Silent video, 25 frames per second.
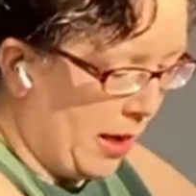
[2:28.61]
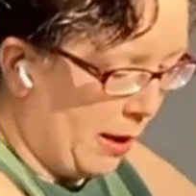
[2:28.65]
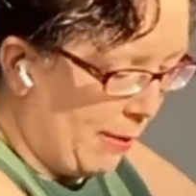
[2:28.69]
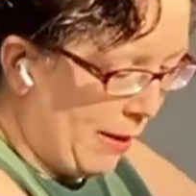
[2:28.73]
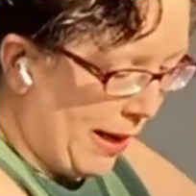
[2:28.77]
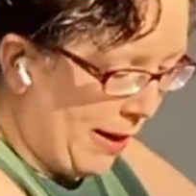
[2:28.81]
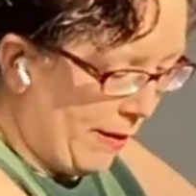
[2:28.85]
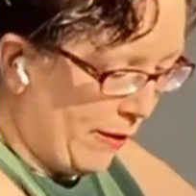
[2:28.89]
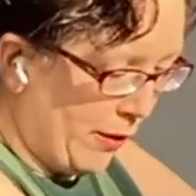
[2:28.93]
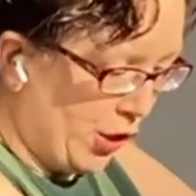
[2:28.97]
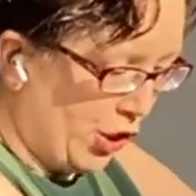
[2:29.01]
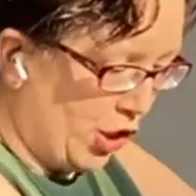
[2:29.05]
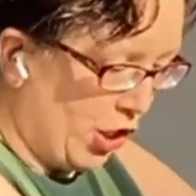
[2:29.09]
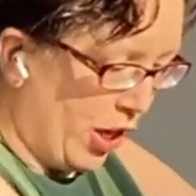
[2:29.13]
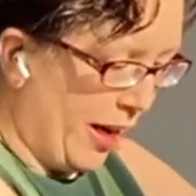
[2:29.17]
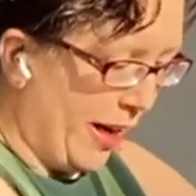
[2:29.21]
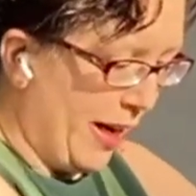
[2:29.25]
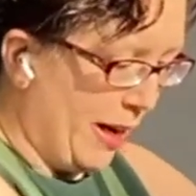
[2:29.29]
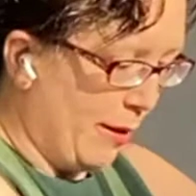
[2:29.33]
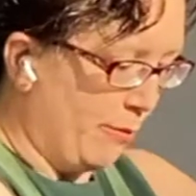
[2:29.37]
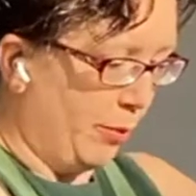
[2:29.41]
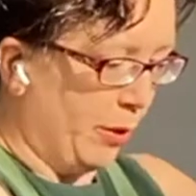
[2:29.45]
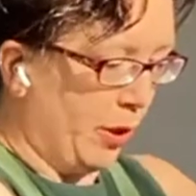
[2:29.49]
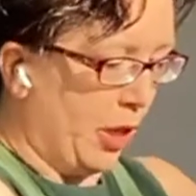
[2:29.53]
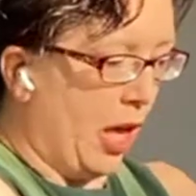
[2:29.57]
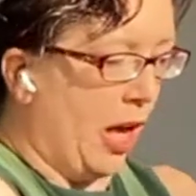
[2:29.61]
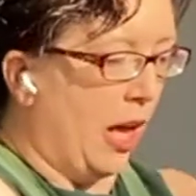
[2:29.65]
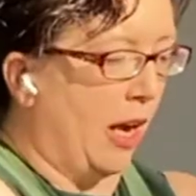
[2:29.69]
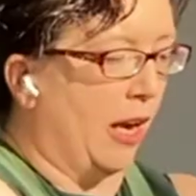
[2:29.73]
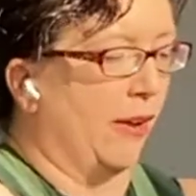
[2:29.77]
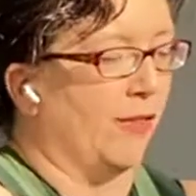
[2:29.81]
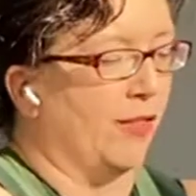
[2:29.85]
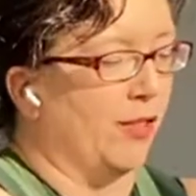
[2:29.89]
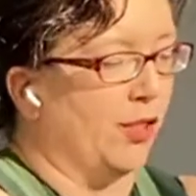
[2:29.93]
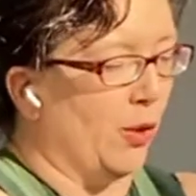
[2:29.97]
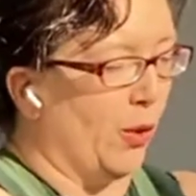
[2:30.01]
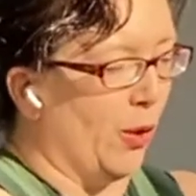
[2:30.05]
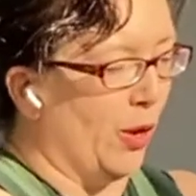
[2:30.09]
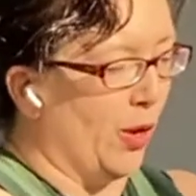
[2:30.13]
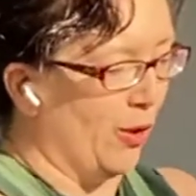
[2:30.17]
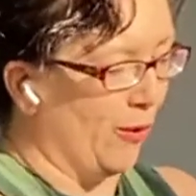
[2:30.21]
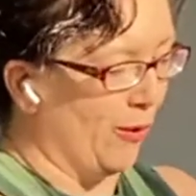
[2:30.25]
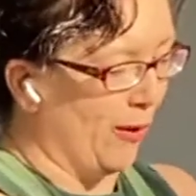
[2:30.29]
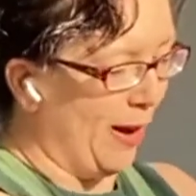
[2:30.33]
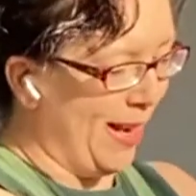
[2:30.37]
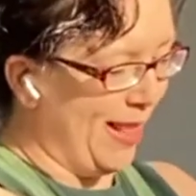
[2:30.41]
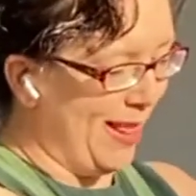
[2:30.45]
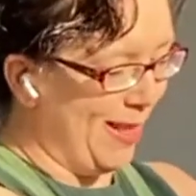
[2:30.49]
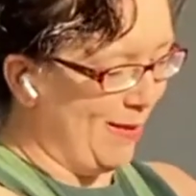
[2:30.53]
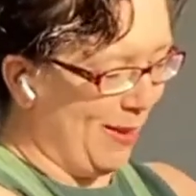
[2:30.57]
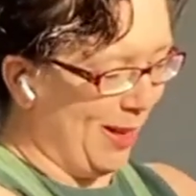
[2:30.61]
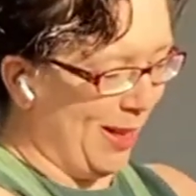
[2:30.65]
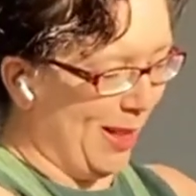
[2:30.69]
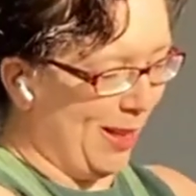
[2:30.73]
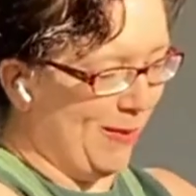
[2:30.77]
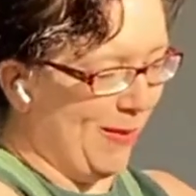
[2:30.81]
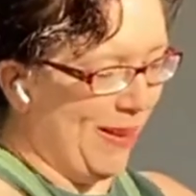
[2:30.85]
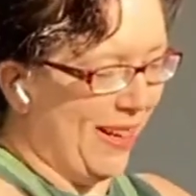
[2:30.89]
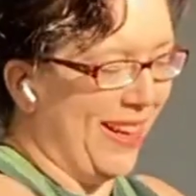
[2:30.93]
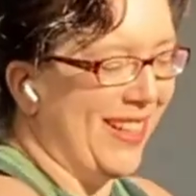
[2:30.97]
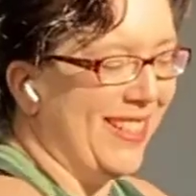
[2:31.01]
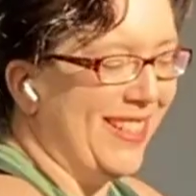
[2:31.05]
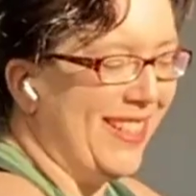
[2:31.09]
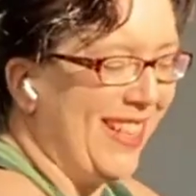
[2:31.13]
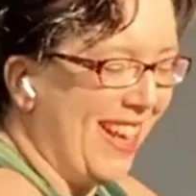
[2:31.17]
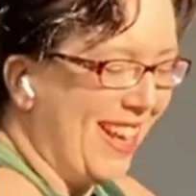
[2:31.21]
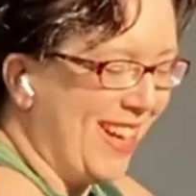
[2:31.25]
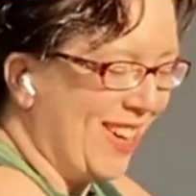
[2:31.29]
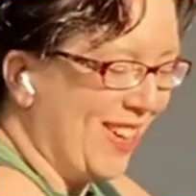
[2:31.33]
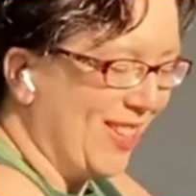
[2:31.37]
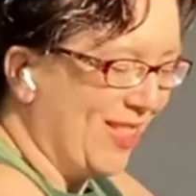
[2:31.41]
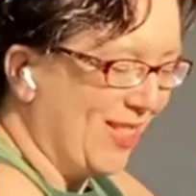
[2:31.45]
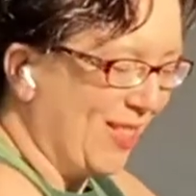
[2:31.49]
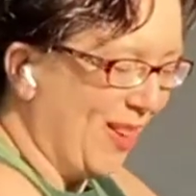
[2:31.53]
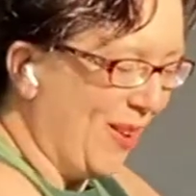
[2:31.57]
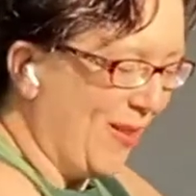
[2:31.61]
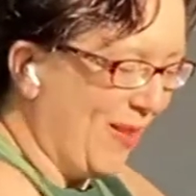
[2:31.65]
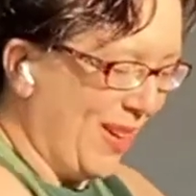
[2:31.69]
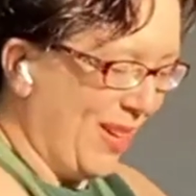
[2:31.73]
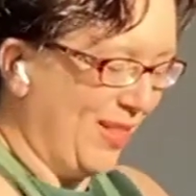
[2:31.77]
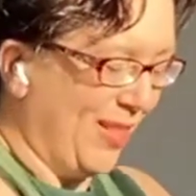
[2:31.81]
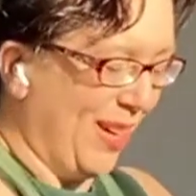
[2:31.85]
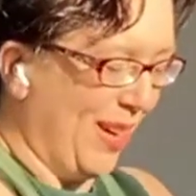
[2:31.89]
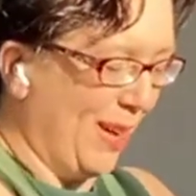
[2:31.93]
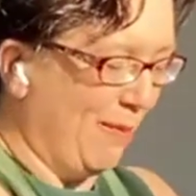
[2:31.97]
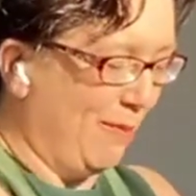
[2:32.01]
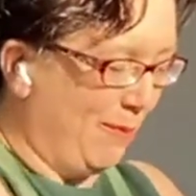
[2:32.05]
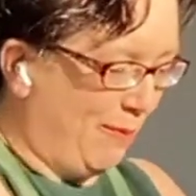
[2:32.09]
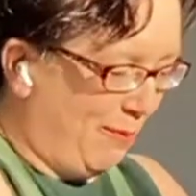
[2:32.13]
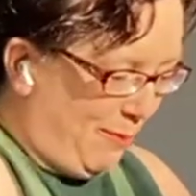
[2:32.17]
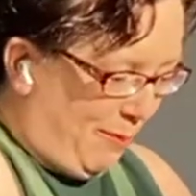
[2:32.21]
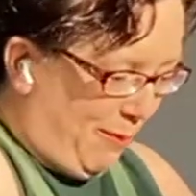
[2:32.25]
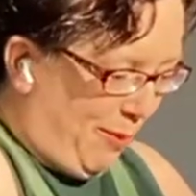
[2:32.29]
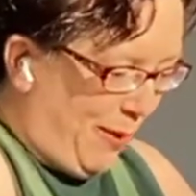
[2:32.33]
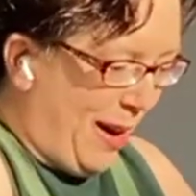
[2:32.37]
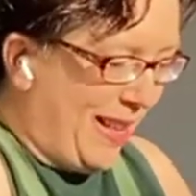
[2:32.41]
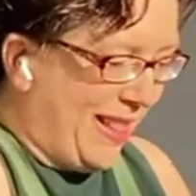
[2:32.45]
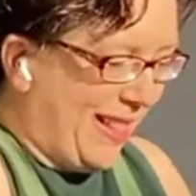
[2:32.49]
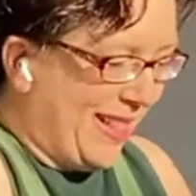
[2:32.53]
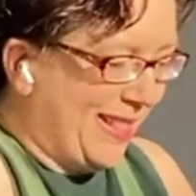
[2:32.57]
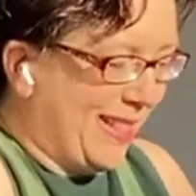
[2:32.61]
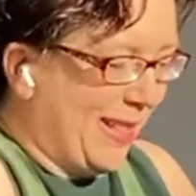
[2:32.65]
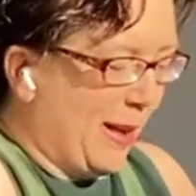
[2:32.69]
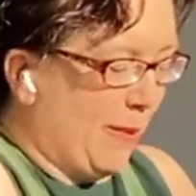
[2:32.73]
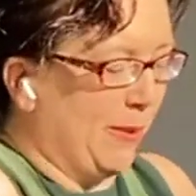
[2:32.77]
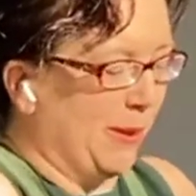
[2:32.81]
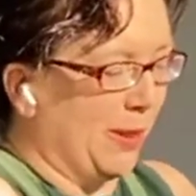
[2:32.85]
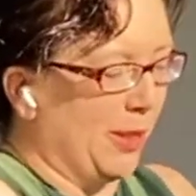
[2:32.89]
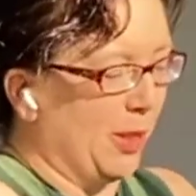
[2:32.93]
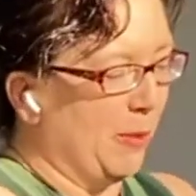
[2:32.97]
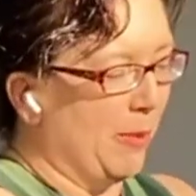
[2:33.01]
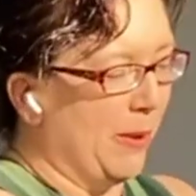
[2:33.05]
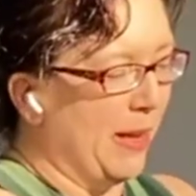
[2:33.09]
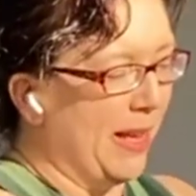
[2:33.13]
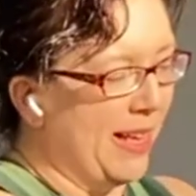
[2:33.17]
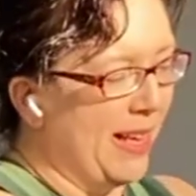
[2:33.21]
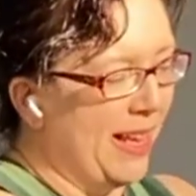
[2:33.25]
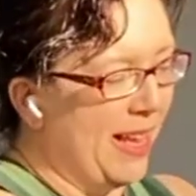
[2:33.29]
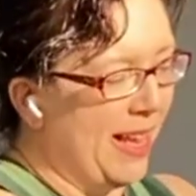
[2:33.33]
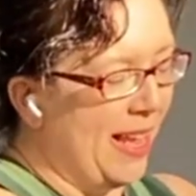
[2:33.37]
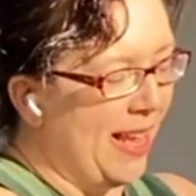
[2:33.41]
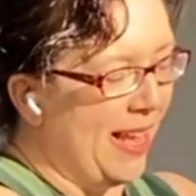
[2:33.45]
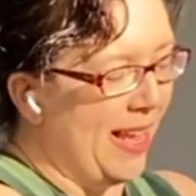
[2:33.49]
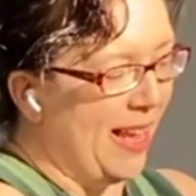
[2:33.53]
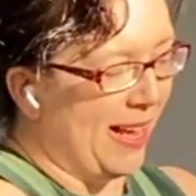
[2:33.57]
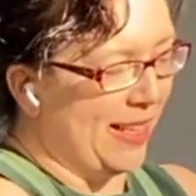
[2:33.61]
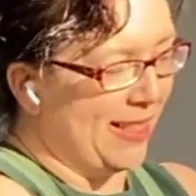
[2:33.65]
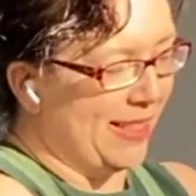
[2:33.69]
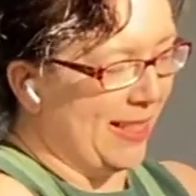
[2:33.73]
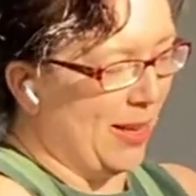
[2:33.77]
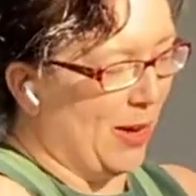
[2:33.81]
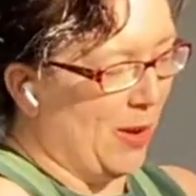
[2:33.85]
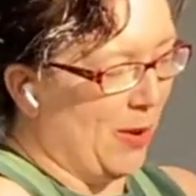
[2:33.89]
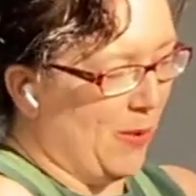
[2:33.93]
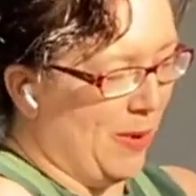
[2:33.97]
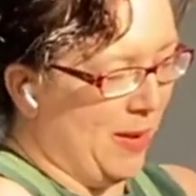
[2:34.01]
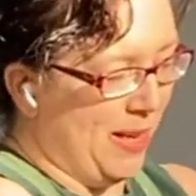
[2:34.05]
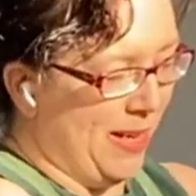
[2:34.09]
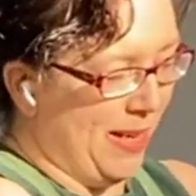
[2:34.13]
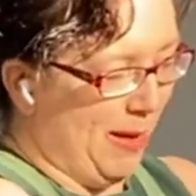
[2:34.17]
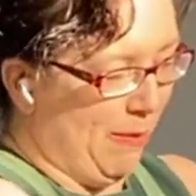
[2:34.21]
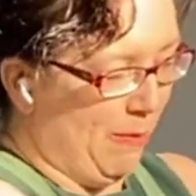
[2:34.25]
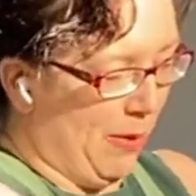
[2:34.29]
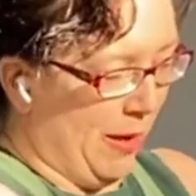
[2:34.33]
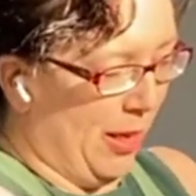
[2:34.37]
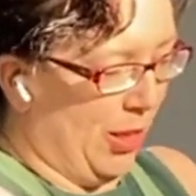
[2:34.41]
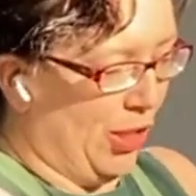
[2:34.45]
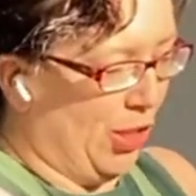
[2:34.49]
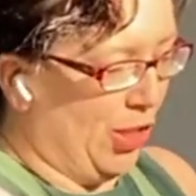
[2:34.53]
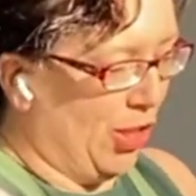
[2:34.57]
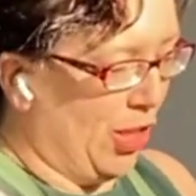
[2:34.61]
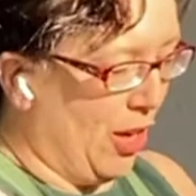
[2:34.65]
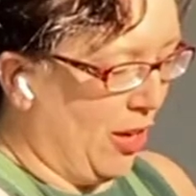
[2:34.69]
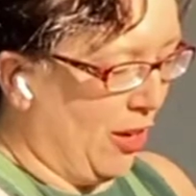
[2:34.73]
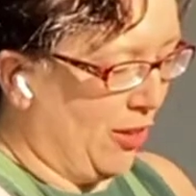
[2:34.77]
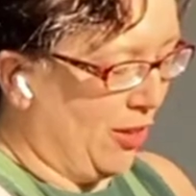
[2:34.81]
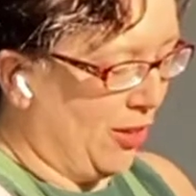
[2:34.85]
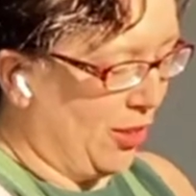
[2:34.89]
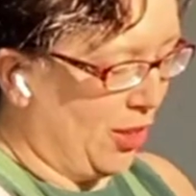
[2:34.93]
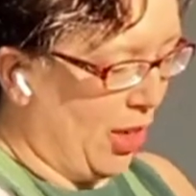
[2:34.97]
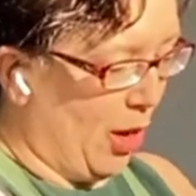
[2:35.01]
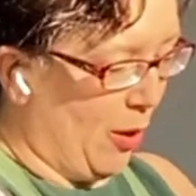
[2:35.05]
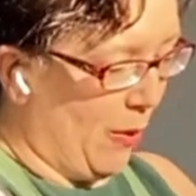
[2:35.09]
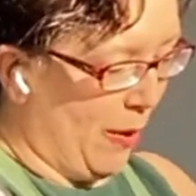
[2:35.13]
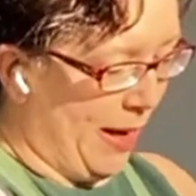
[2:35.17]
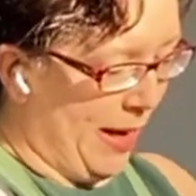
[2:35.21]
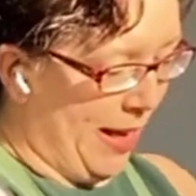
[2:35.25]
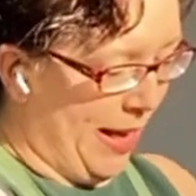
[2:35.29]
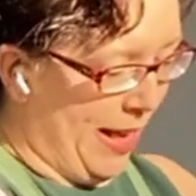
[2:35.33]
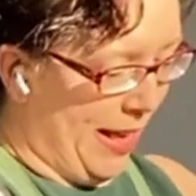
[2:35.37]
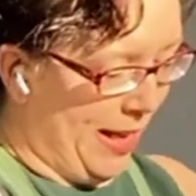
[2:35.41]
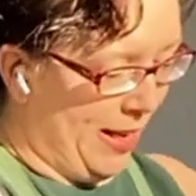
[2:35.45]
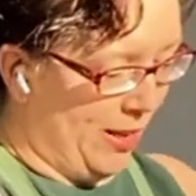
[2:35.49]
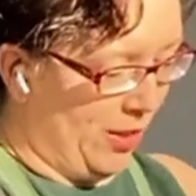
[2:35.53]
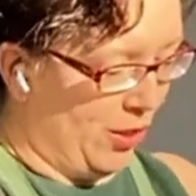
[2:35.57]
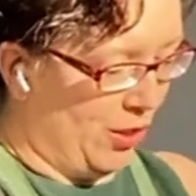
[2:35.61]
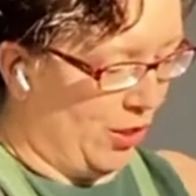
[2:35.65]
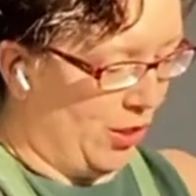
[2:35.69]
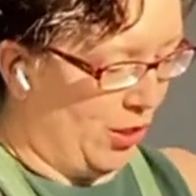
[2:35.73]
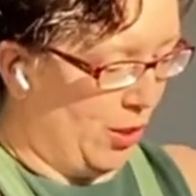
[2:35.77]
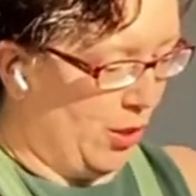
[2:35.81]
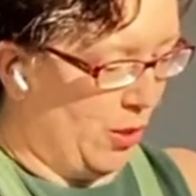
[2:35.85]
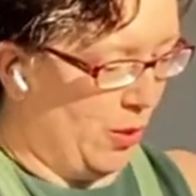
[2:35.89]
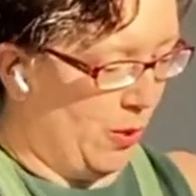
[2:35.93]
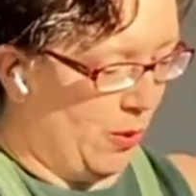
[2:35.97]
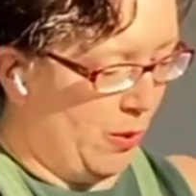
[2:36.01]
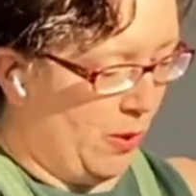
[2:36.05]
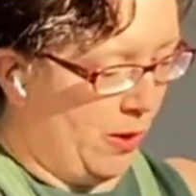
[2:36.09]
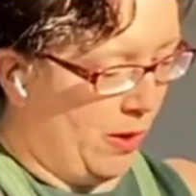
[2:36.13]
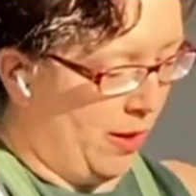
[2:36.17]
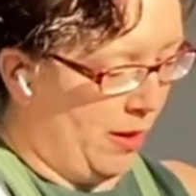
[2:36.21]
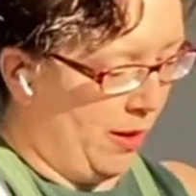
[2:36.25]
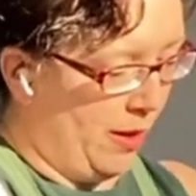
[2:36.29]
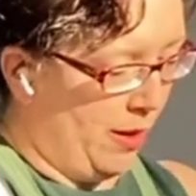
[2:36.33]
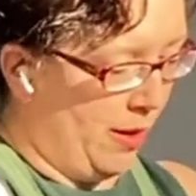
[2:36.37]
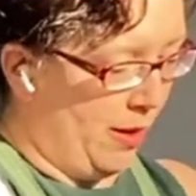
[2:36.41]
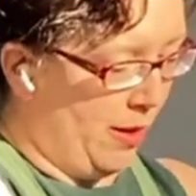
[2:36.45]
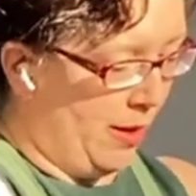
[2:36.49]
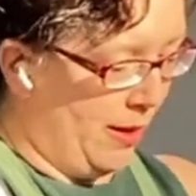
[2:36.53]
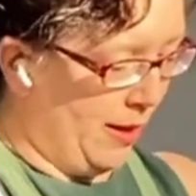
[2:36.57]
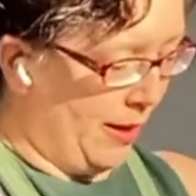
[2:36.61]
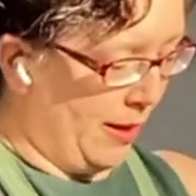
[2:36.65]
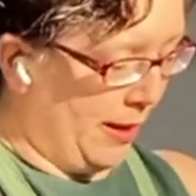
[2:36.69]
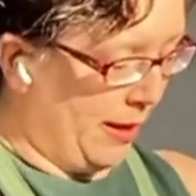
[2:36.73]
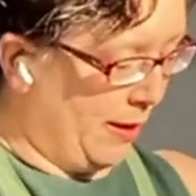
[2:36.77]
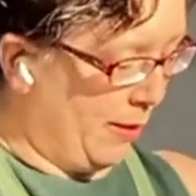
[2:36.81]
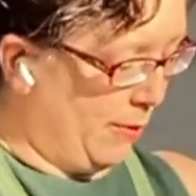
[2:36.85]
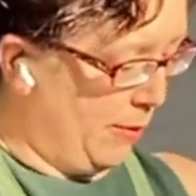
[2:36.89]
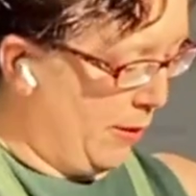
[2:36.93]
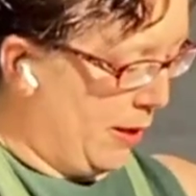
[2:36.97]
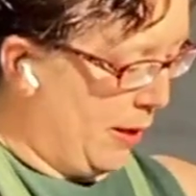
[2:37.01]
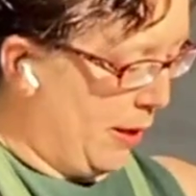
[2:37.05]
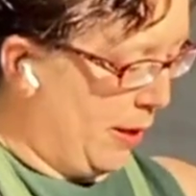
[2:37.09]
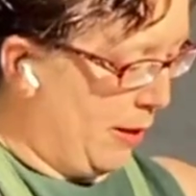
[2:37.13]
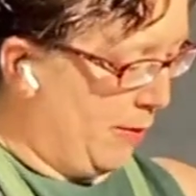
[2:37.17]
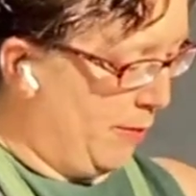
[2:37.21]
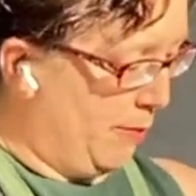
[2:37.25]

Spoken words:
I have a giant block of soil right in the middle of my container, so I want to try to break this up a little bit, because I don't want any big chunks going into the